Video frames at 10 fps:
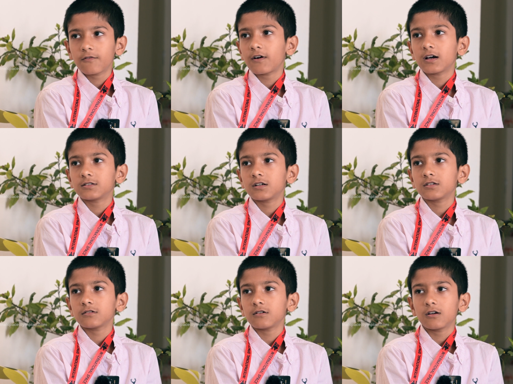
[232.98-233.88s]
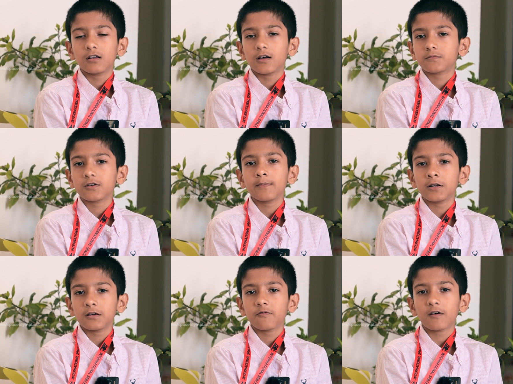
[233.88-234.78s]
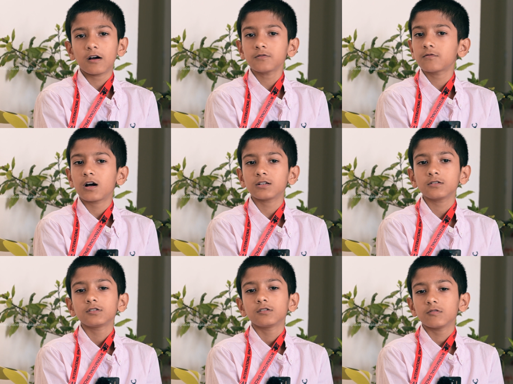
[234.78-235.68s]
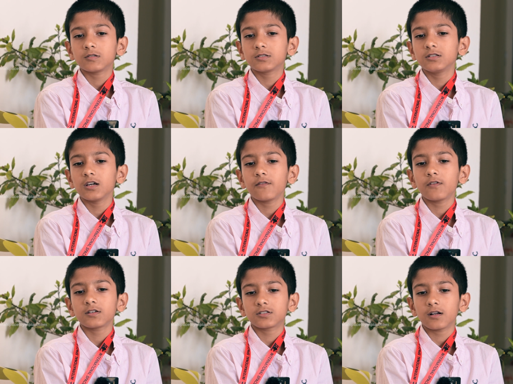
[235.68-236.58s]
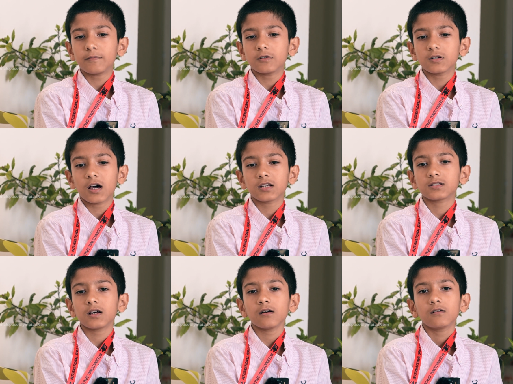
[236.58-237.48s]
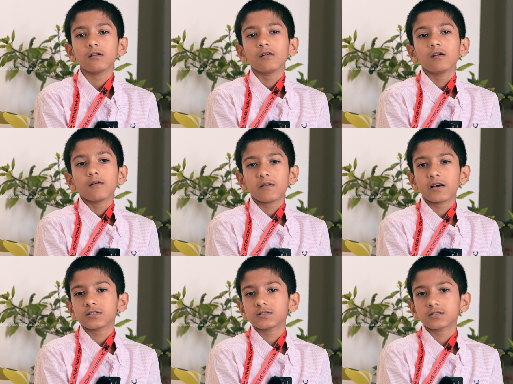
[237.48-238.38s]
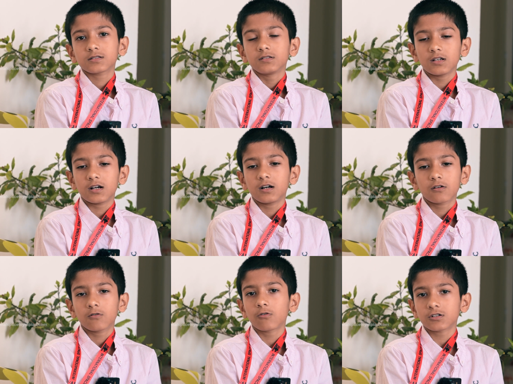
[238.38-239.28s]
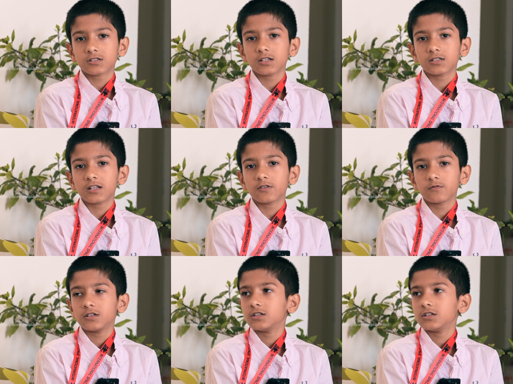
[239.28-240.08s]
my father on laptop, and I found one which gave a trip to NASA plus the courses that we